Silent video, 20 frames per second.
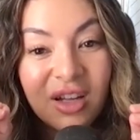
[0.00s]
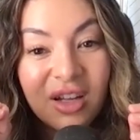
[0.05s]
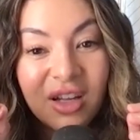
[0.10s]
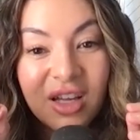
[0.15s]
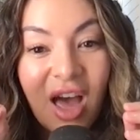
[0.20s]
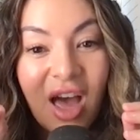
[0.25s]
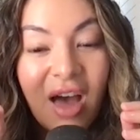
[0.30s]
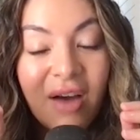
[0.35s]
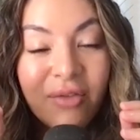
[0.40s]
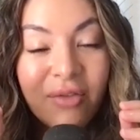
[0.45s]

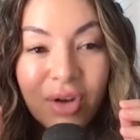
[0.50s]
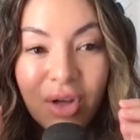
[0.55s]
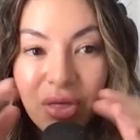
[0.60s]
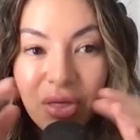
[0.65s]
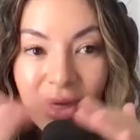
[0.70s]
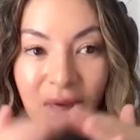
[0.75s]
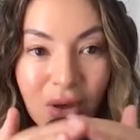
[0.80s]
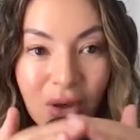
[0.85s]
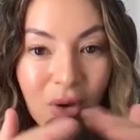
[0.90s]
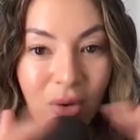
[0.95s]
Like
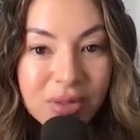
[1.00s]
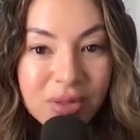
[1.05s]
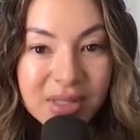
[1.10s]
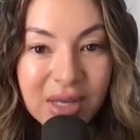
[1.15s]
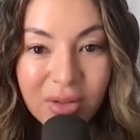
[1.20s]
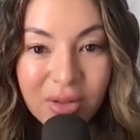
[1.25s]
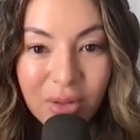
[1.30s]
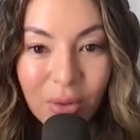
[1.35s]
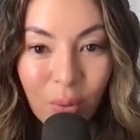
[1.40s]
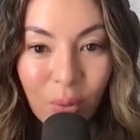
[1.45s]
everything goes
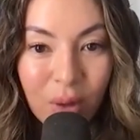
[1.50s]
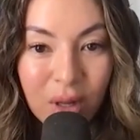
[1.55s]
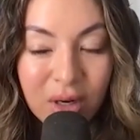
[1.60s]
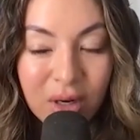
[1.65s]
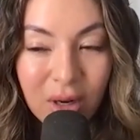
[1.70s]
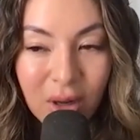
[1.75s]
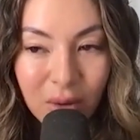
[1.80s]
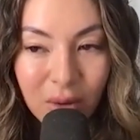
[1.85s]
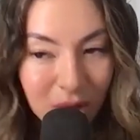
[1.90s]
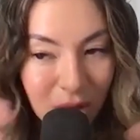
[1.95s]
out the
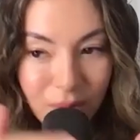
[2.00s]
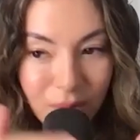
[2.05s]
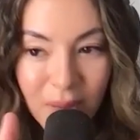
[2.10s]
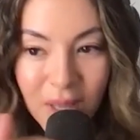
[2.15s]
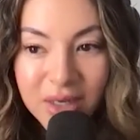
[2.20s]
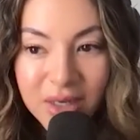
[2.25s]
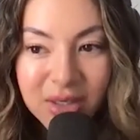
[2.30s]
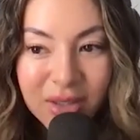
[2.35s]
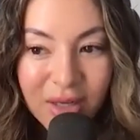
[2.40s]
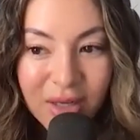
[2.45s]
window, your
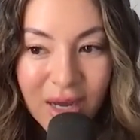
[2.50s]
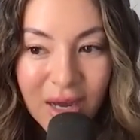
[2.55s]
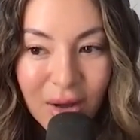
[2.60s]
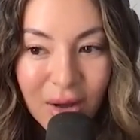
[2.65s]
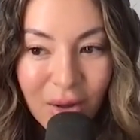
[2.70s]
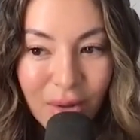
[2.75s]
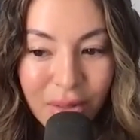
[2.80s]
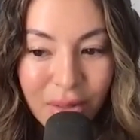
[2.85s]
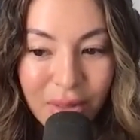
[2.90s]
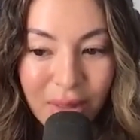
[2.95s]
mental
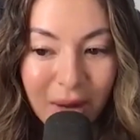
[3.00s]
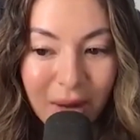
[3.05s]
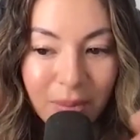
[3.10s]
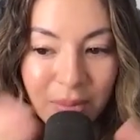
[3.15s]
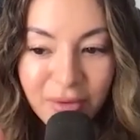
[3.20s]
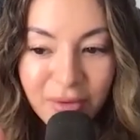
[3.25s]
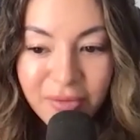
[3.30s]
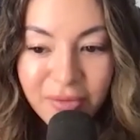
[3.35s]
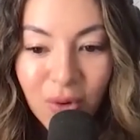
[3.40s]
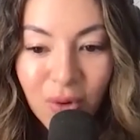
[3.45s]
health, like
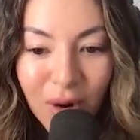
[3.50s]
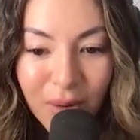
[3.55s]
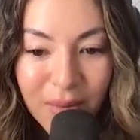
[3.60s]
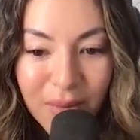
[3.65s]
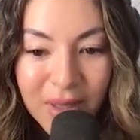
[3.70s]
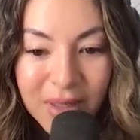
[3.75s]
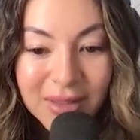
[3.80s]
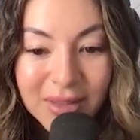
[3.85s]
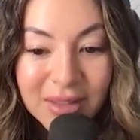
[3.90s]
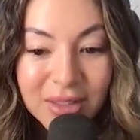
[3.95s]

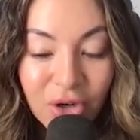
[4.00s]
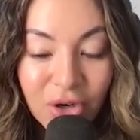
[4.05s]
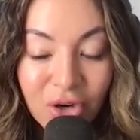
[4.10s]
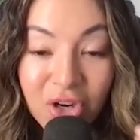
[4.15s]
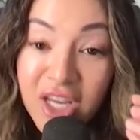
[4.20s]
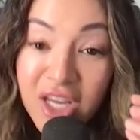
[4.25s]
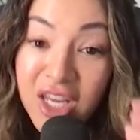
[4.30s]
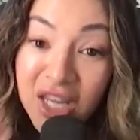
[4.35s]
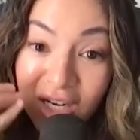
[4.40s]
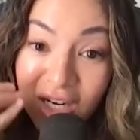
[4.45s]
performance, your
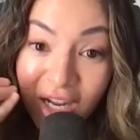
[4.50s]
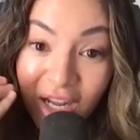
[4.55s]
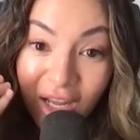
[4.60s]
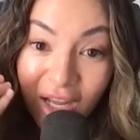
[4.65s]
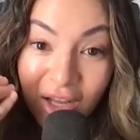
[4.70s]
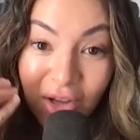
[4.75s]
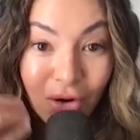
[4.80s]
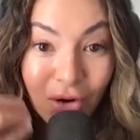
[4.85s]
eating,